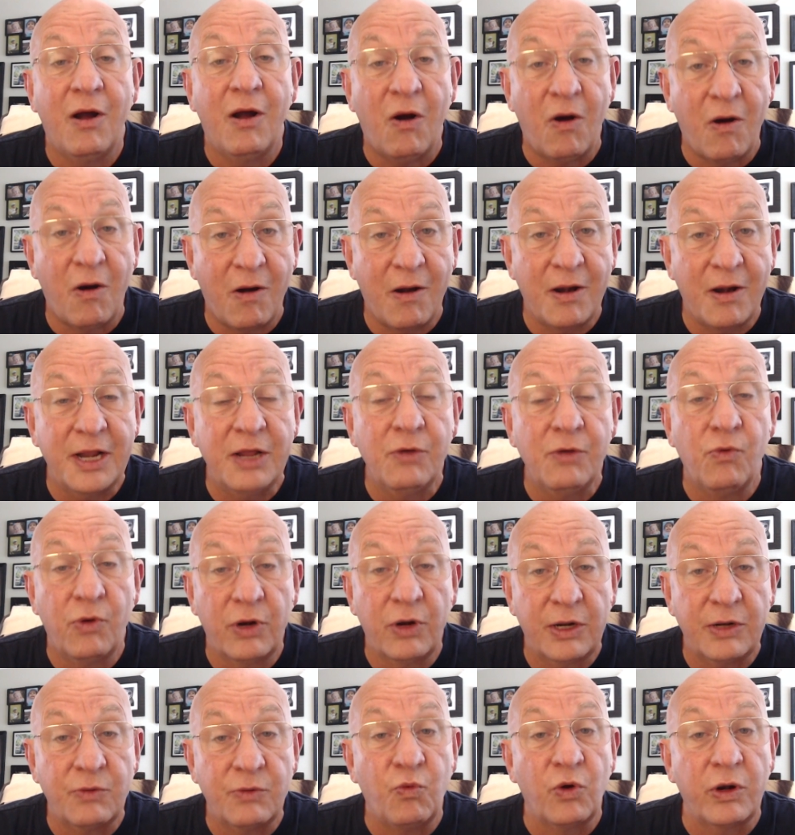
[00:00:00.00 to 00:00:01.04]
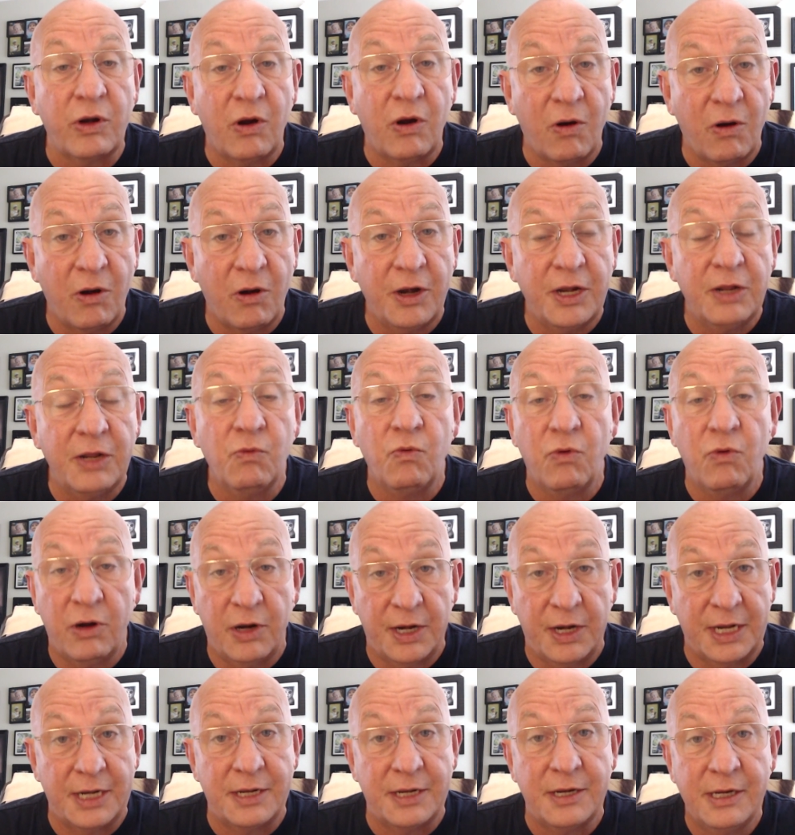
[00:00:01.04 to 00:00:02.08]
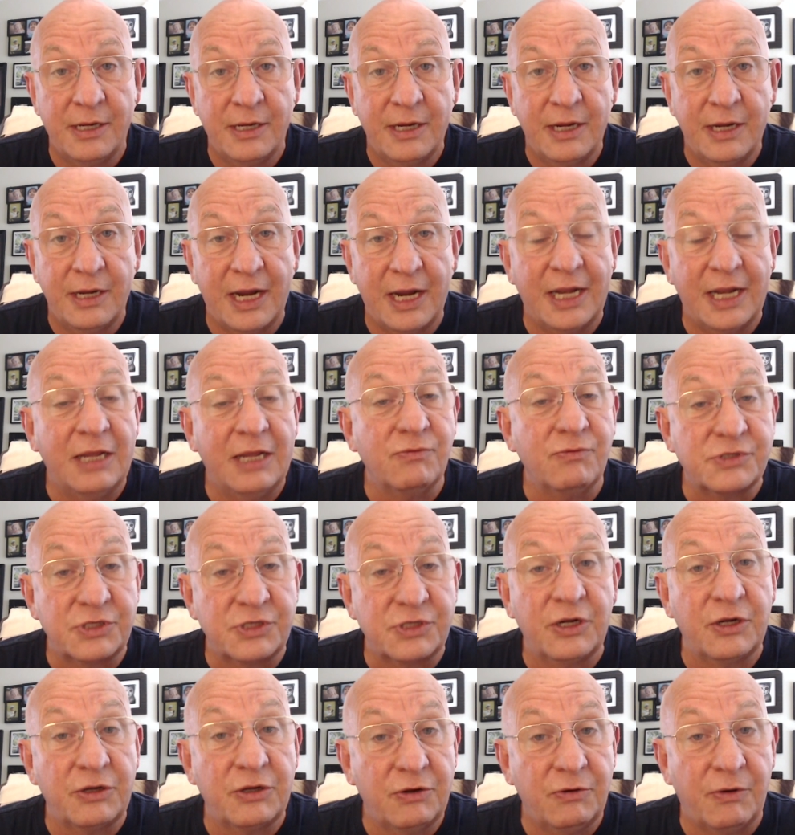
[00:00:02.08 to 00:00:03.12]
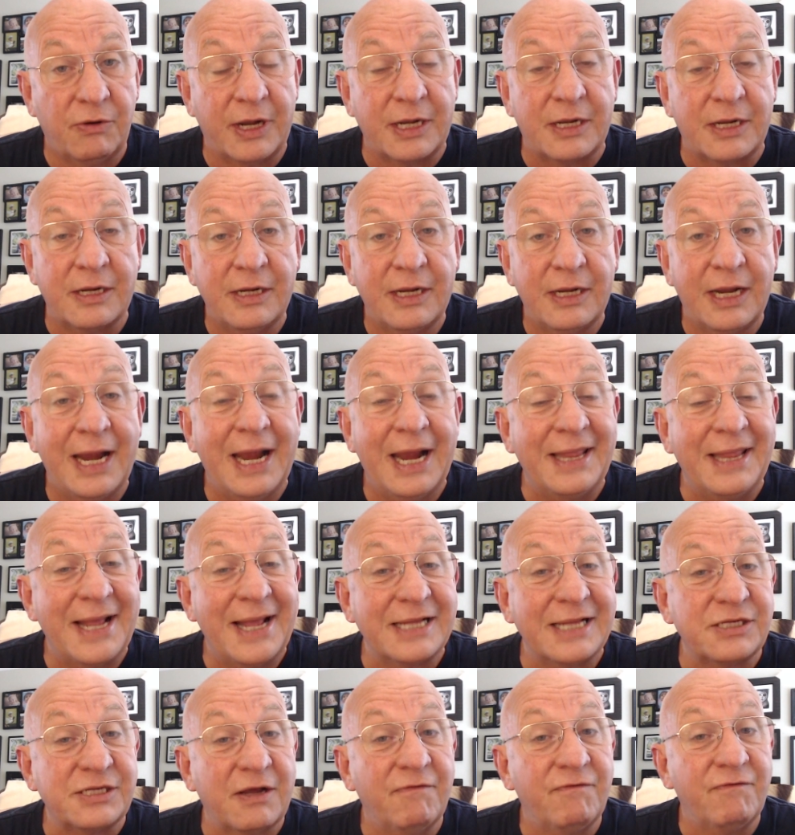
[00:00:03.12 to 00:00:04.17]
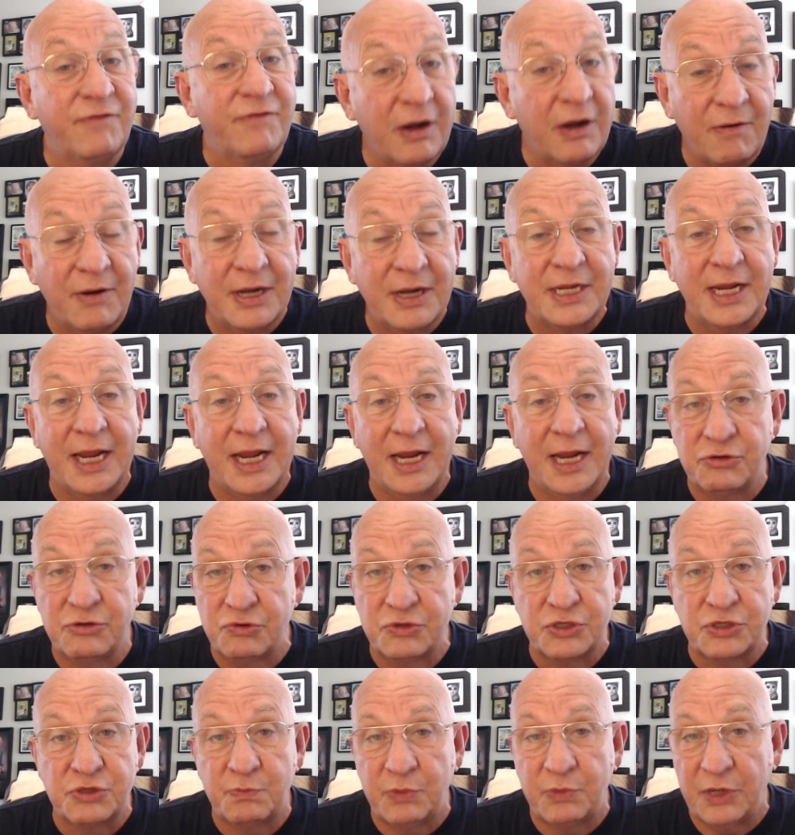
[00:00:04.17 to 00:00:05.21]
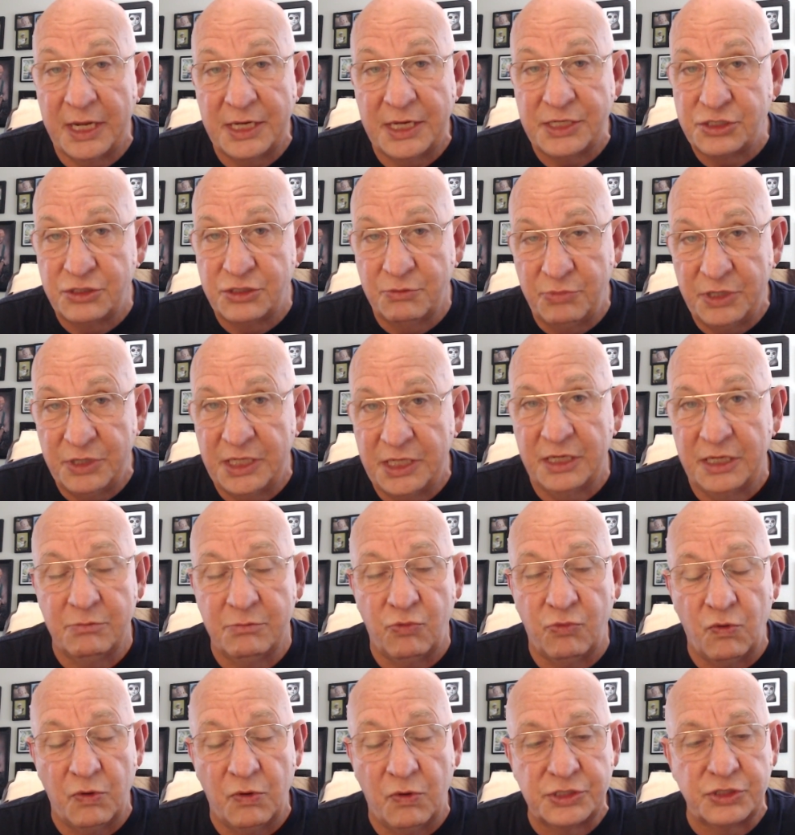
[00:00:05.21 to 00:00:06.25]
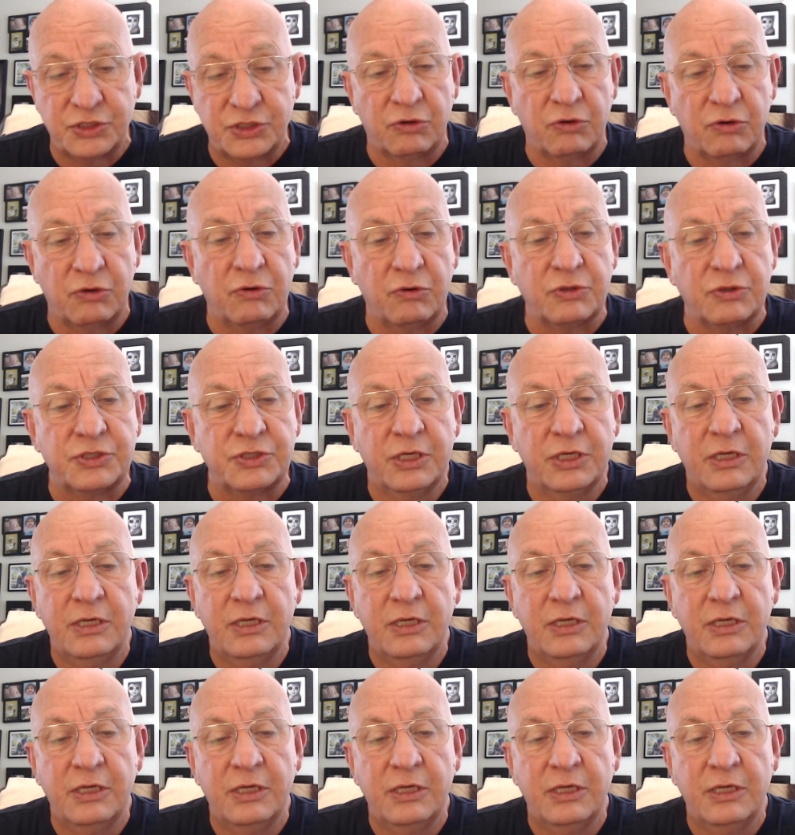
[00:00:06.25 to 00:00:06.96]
Arnie wanted what Arnie wanted, and he was going to do it. And that's a very dangerous place to be in, boys and girls.